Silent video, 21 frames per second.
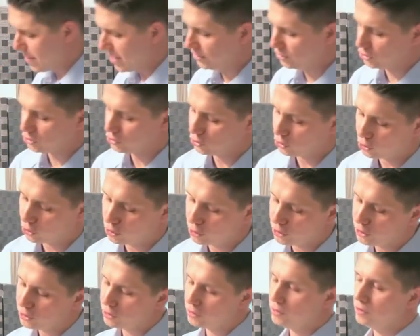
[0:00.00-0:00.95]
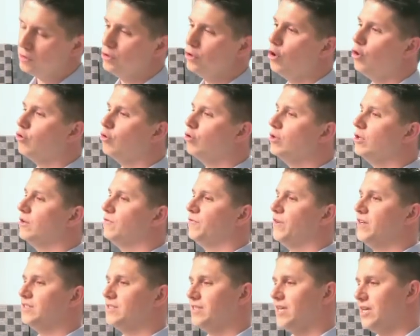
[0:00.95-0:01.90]
mentioned earlier local
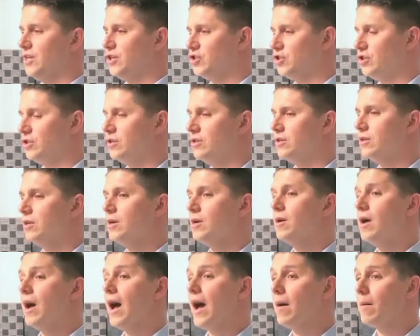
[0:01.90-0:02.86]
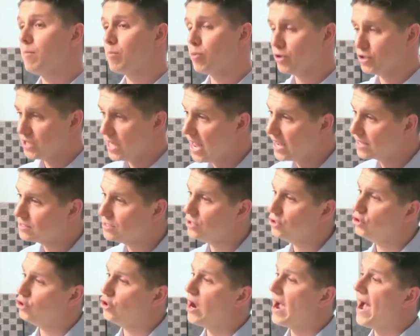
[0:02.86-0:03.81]
infestation,
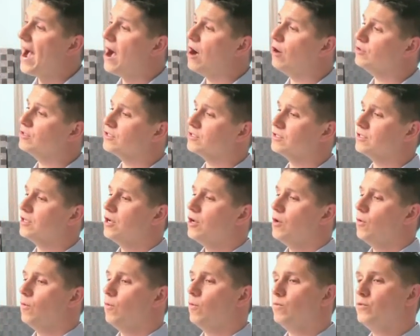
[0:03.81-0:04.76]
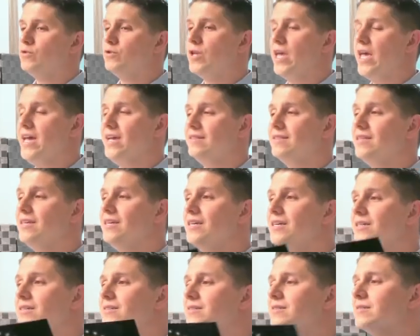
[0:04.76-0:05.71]
protecting your house. Take
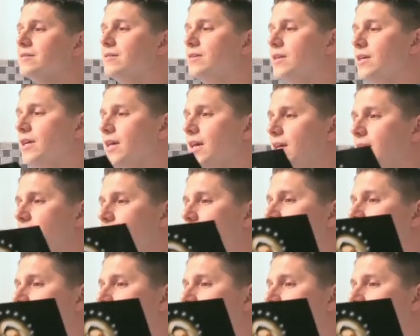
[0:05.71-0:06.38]
these, and